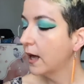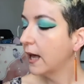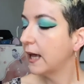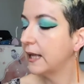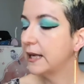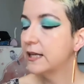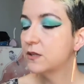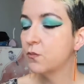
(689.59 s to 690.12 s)

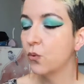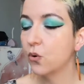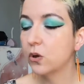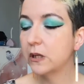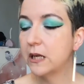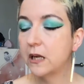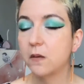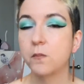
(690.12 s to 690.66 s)
It is more
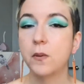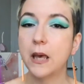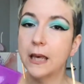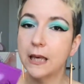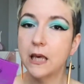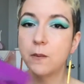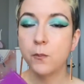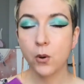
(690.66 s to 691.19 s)
leaning
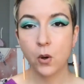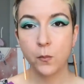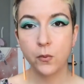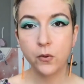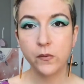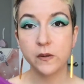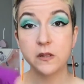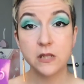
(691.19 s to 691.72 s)
pinky
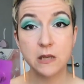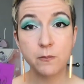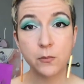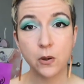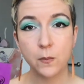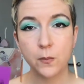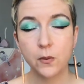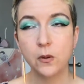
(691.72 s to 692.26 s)
purple than deep
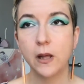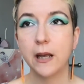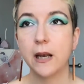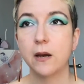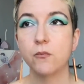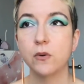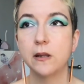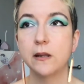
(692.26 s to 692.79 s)
purple, and
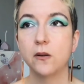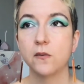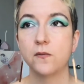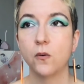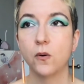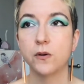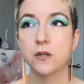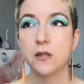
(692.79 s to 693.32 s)
I really look
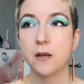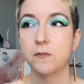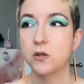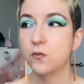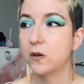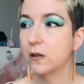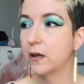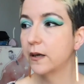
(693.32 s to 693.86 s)
forward to them
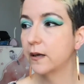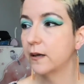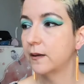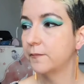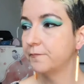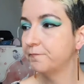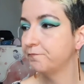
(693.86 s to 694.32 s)
doing like a